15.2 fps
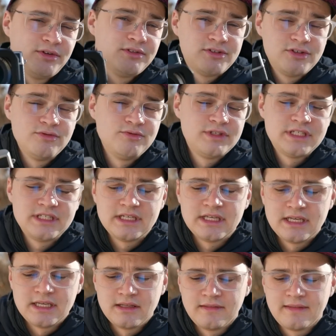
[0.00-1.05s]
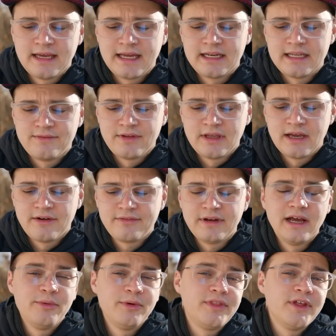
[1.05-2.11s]
to see that EVF.
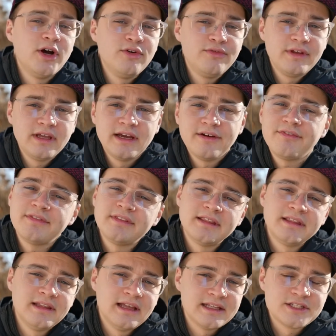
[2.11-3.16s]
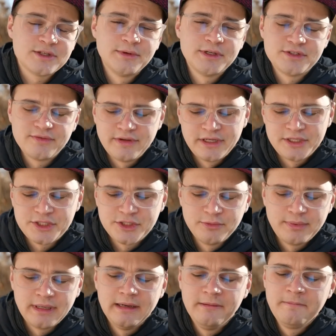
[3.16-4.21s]
Now with the OVF, not so much of an issue,
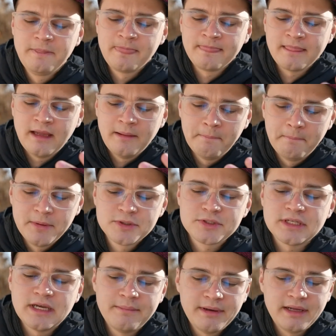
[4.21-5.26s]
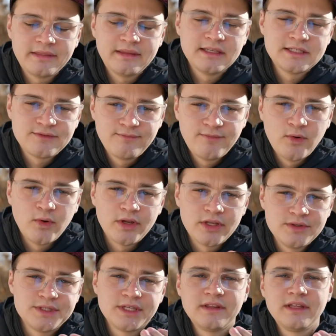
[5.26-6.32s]
but mostly I bought this for
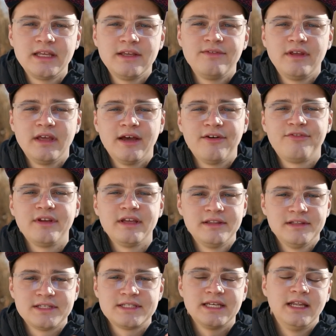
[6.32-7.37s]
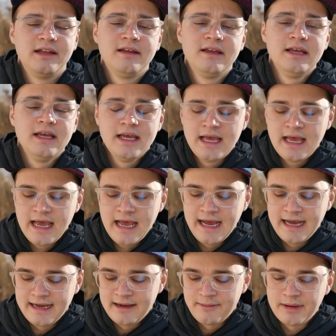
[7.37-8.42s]
using the EVF in the sun.
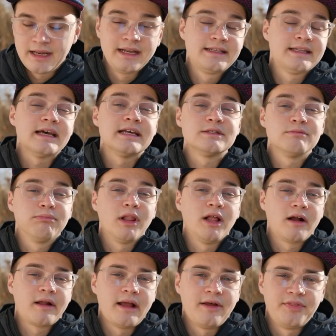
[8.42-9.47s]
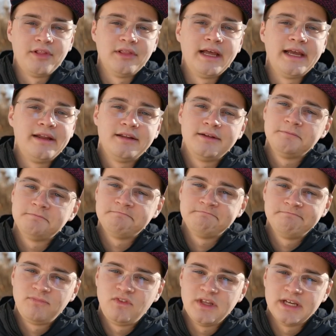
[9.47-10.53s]
And it does block out the light.
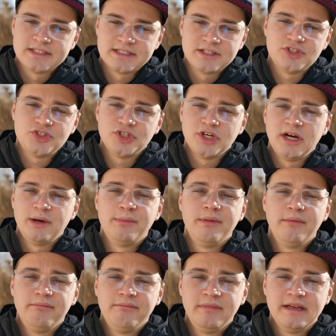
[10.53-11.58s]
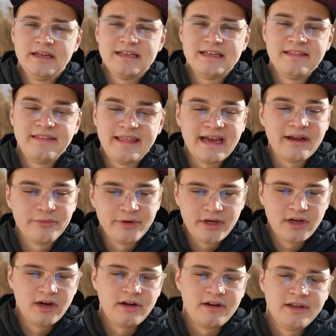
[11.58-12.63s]
It does its job in that
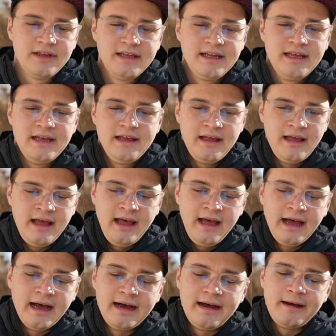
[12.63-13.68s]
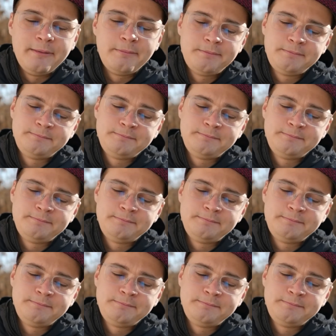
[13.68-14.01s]
regard. Now